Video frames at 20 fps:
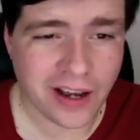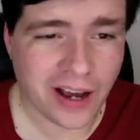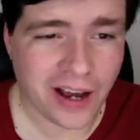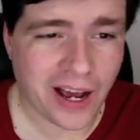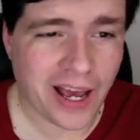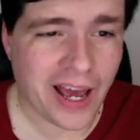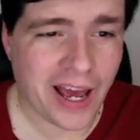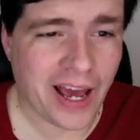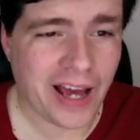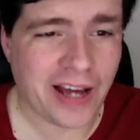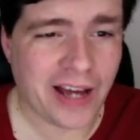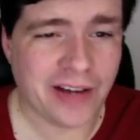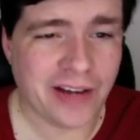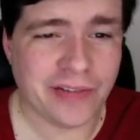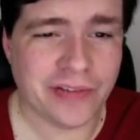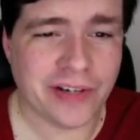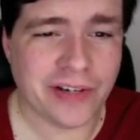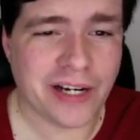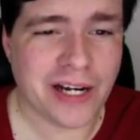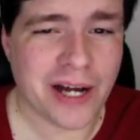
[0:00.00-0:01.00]
I
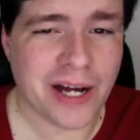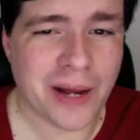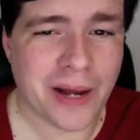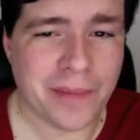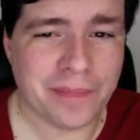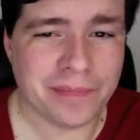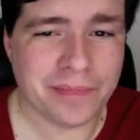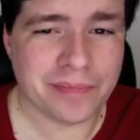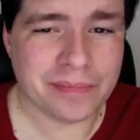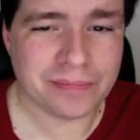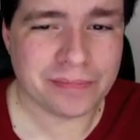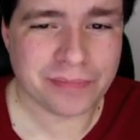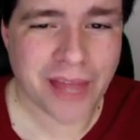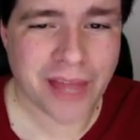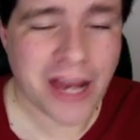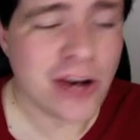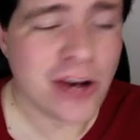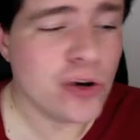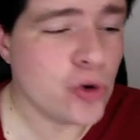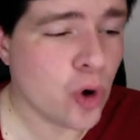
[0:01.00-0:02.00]
have
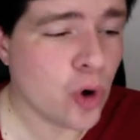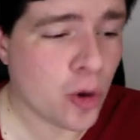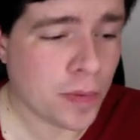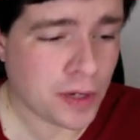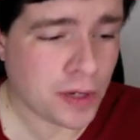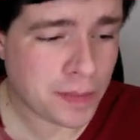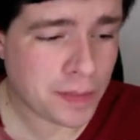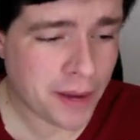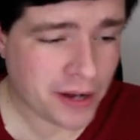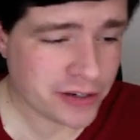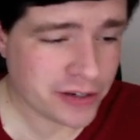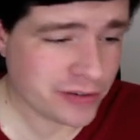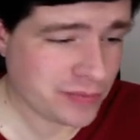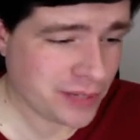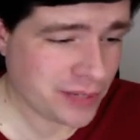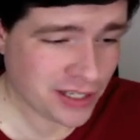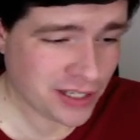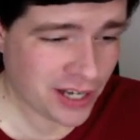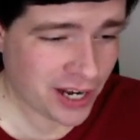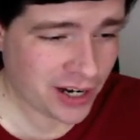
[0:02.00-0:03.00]
a normal amount of
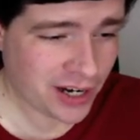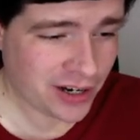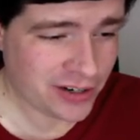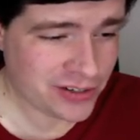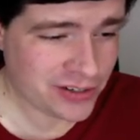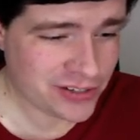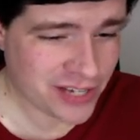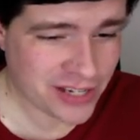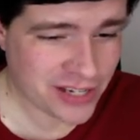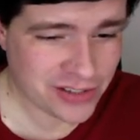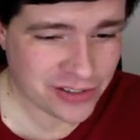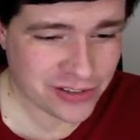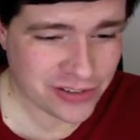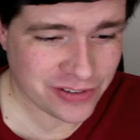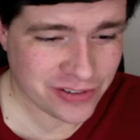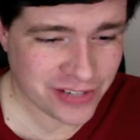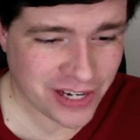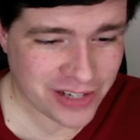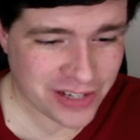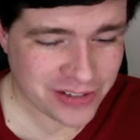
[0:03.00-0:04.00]
Blade Ligers, as
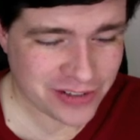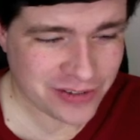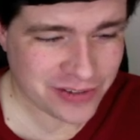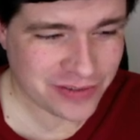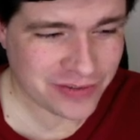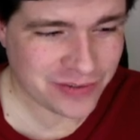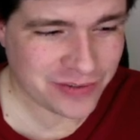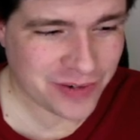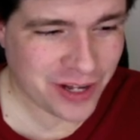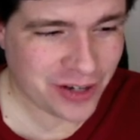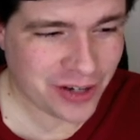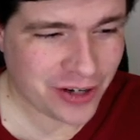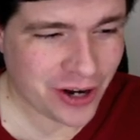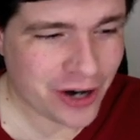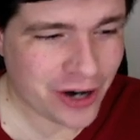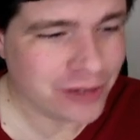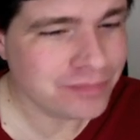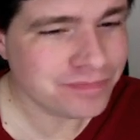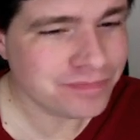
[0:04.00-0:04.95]
you well know,